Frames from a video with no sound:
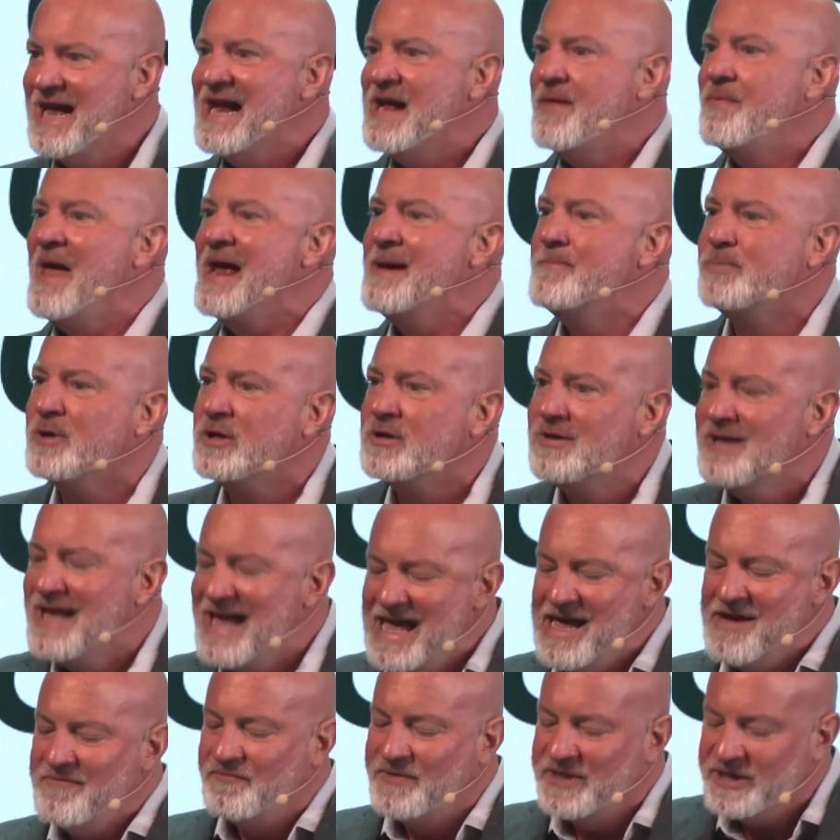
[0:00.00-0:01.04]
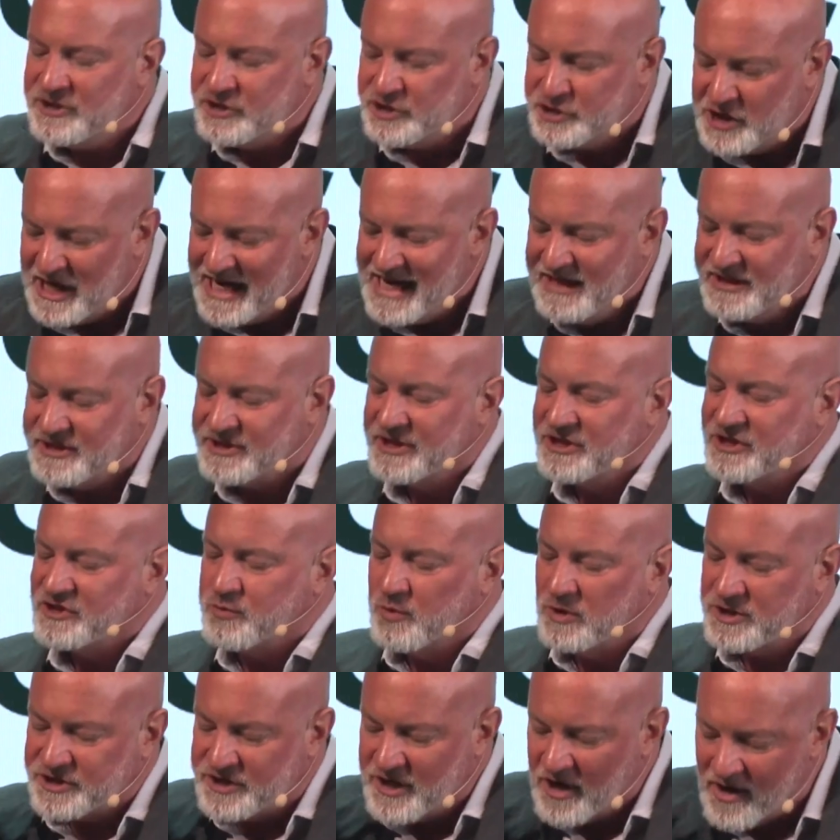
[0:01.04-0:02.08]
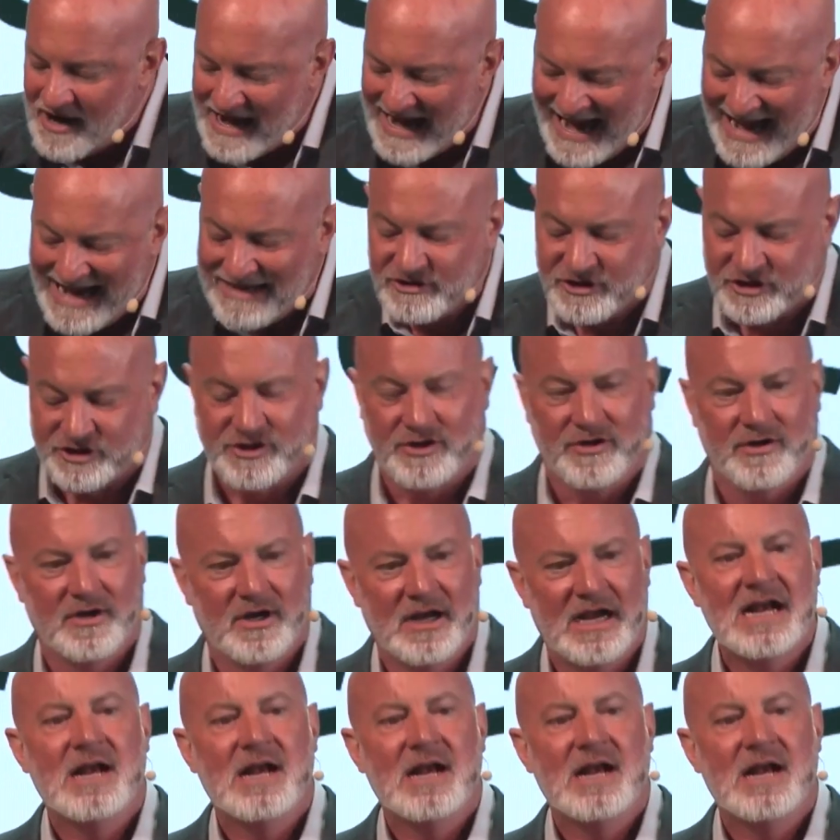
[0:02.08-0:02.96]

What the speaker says: They believed that Jesus was their answer.